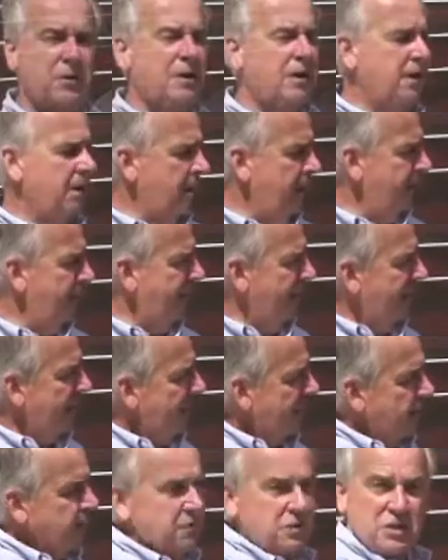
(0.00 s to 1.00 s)
can come
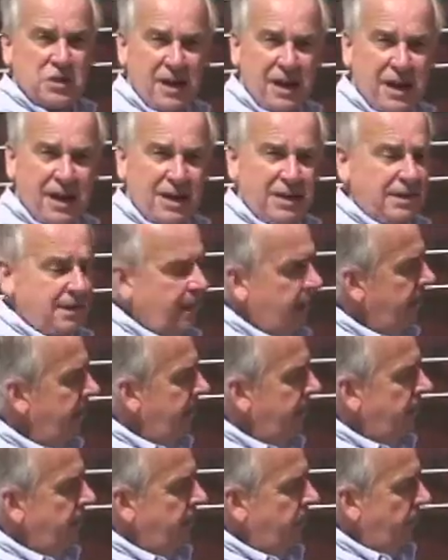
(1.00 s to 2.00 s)
back outside,
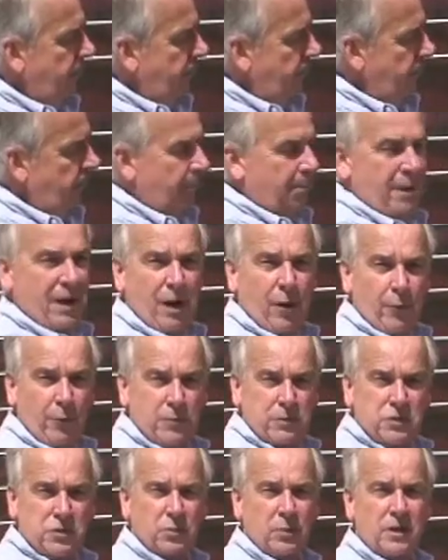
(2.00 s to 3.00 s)
turn the
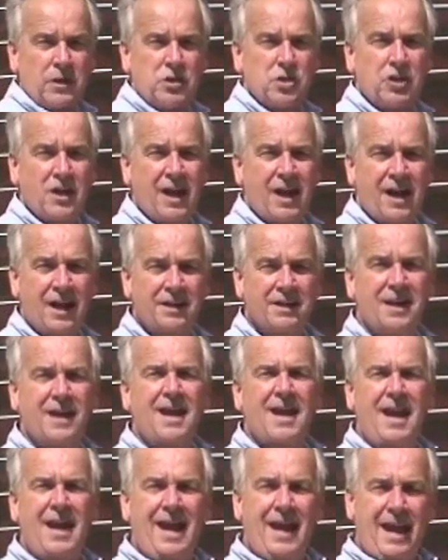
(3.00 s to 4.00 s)
power switch on,
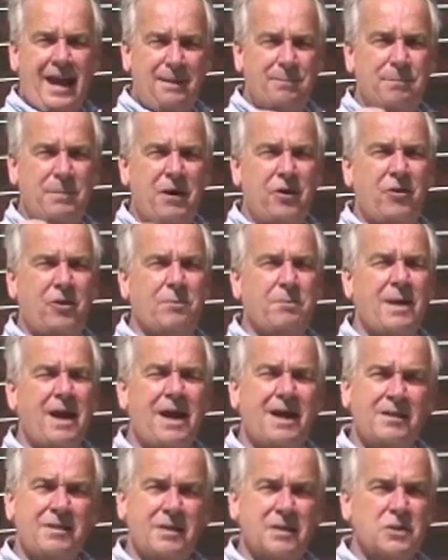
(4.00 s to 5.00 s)
and bear in
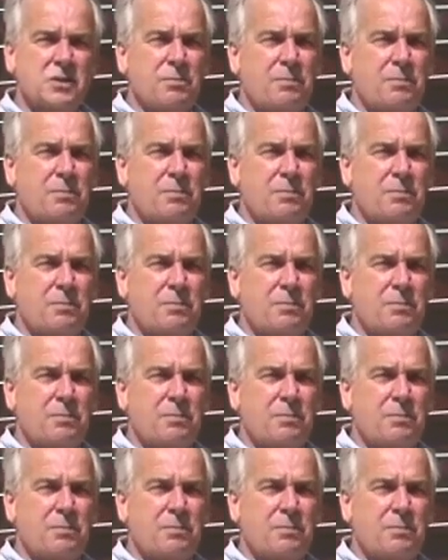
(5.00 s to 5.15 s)
mind this